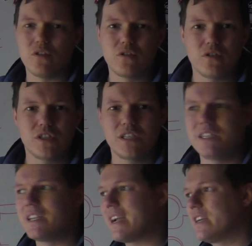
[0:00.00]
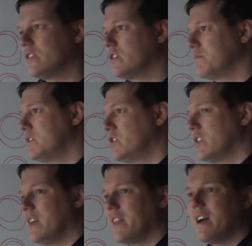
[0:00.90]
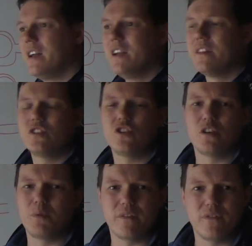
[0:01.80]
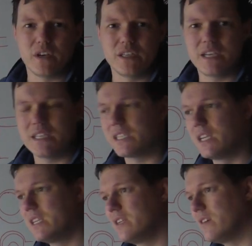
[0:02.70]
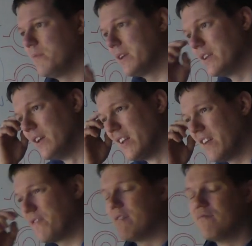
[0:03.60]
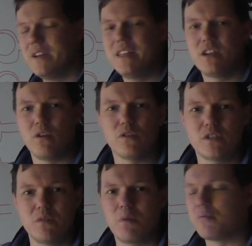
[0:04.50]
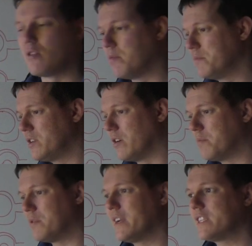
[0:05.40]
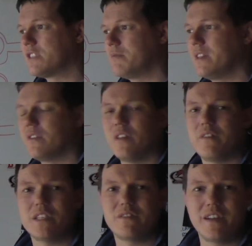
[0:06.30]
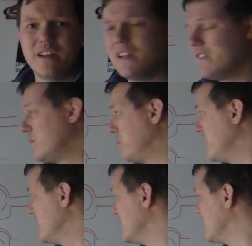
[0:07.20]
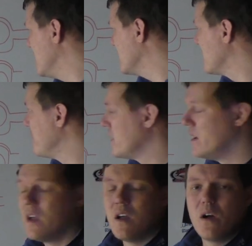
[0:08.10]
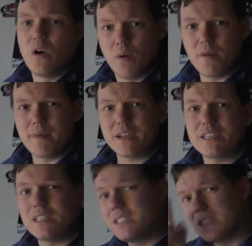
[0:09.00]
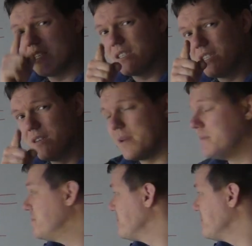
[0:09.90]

are all crusty and knackered or something shit like that, then chuck away the fucking disc, you know what I mean? If they're really causing you a problem, you've got brake squeal and all the rest of it, replace your disc. Hope that makes sense, and I'll see you in a bit.